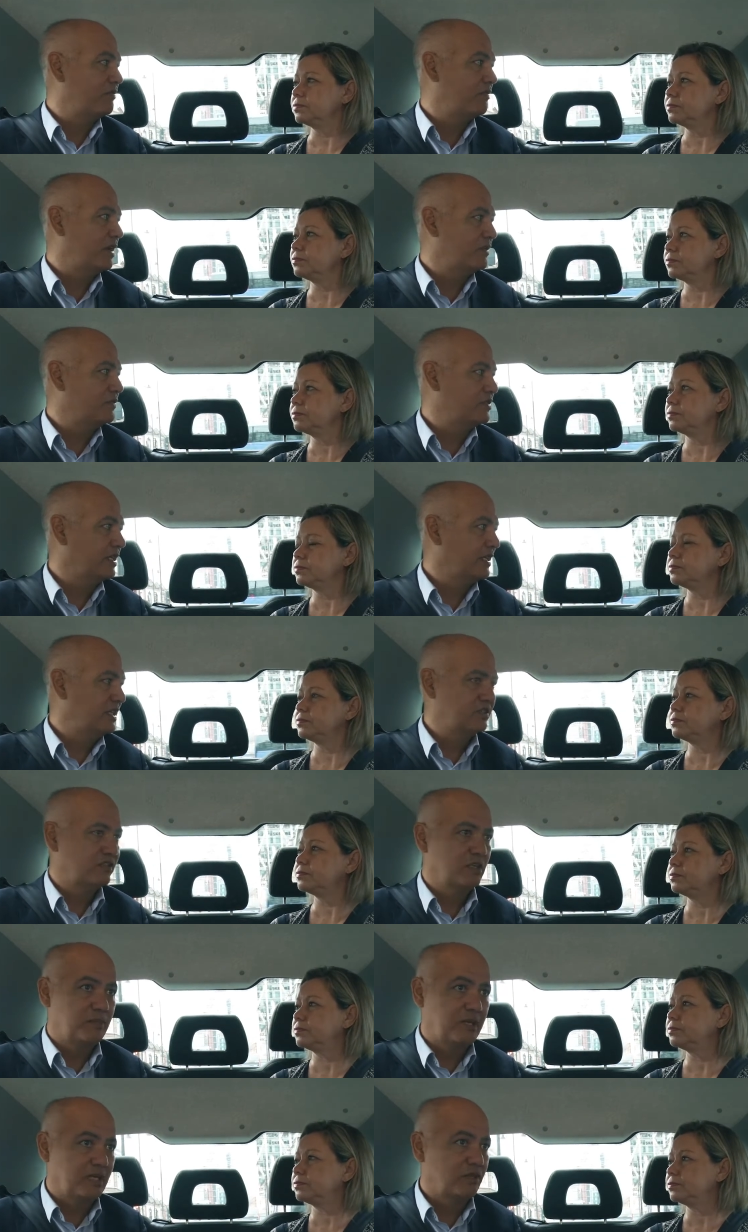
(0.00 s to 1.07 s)
Speaker 1: of 5G. And that's going
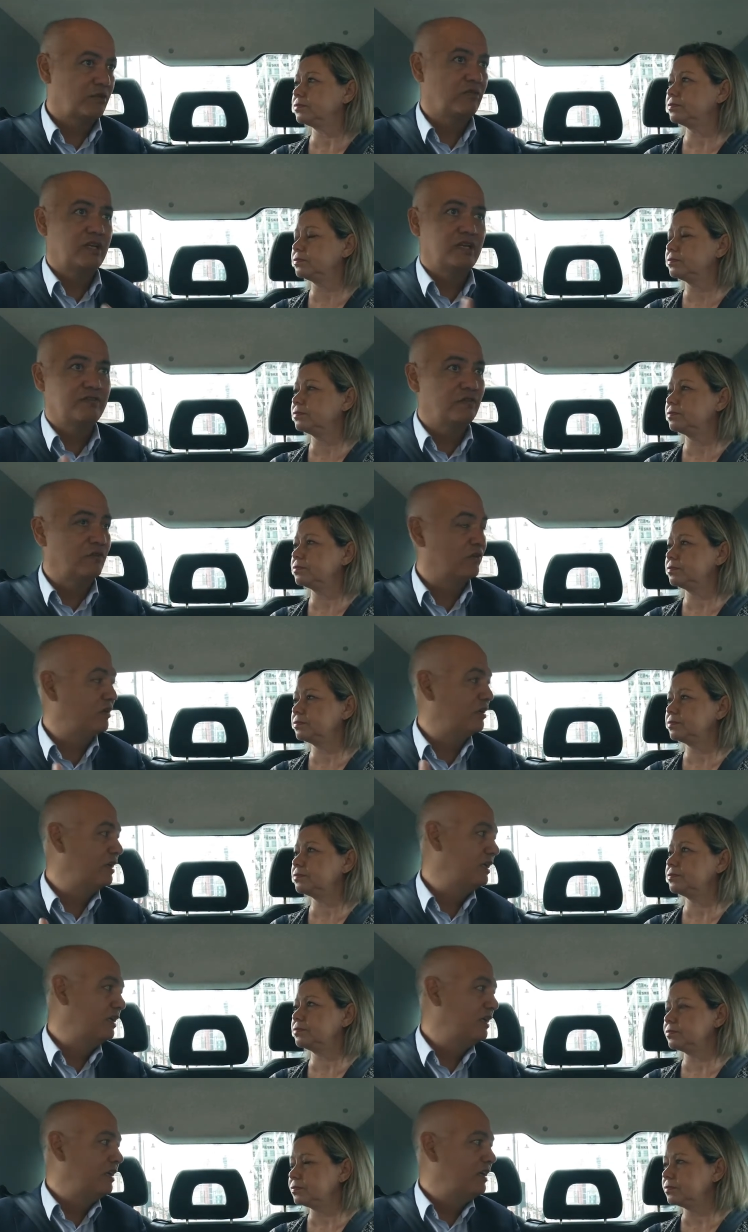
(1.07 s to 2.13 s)
to be a three, four,
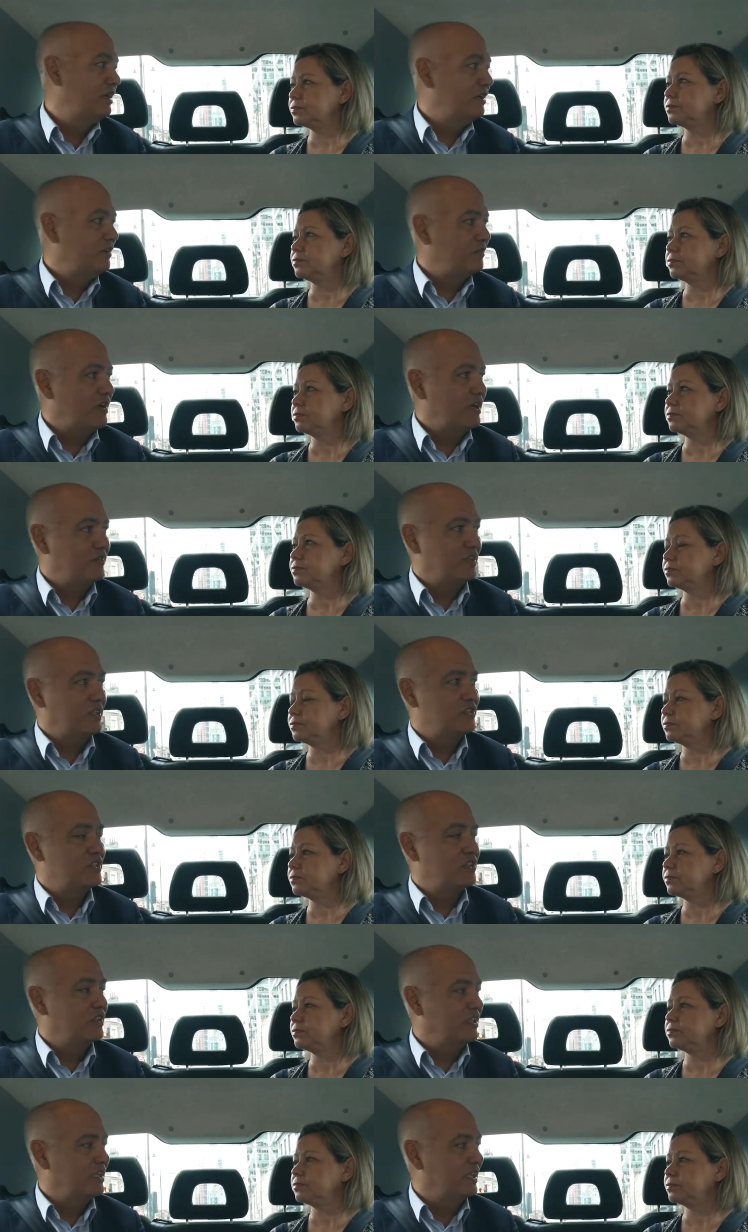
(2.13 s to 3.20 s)
five year
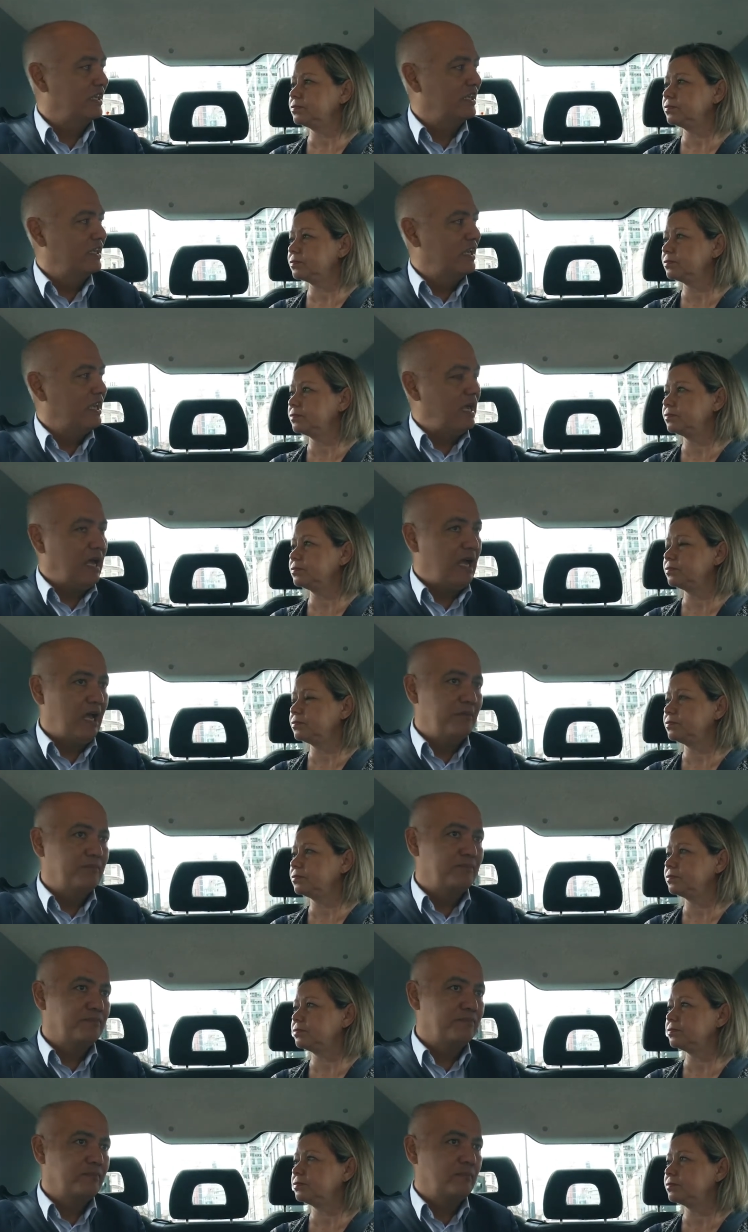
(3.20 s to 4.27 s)
journey. Mm.
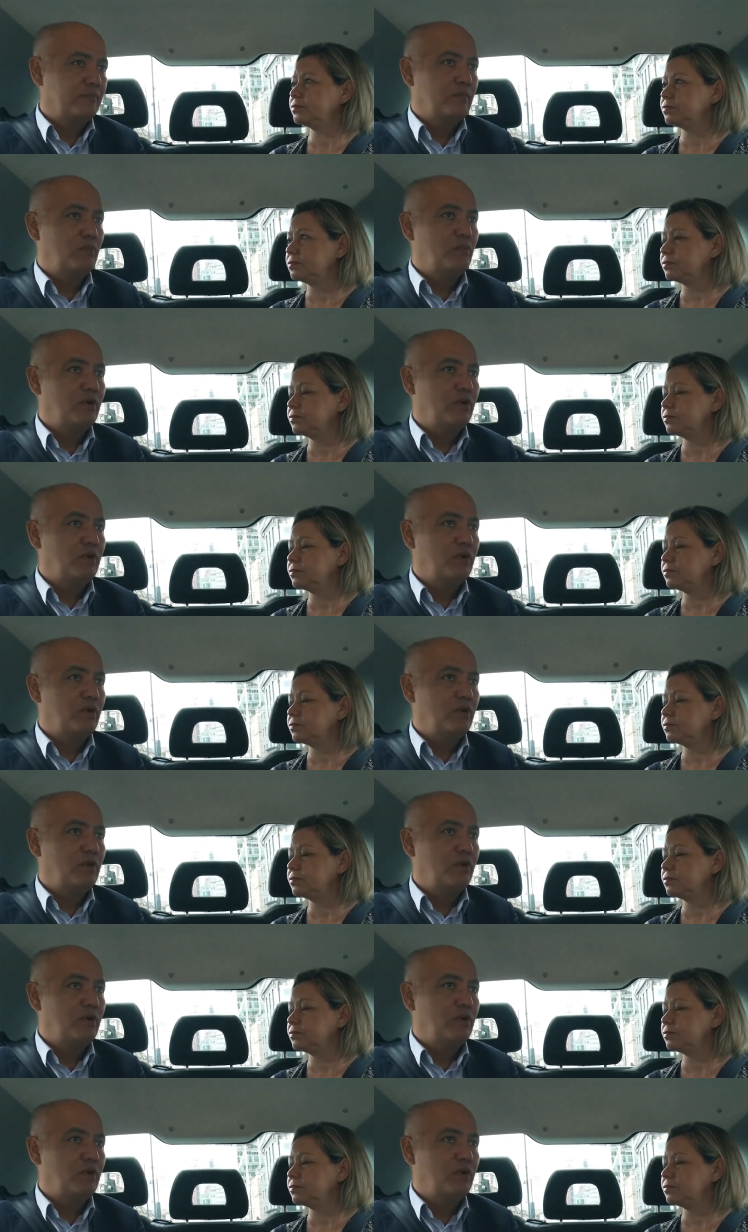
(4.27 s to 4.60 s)
Um, but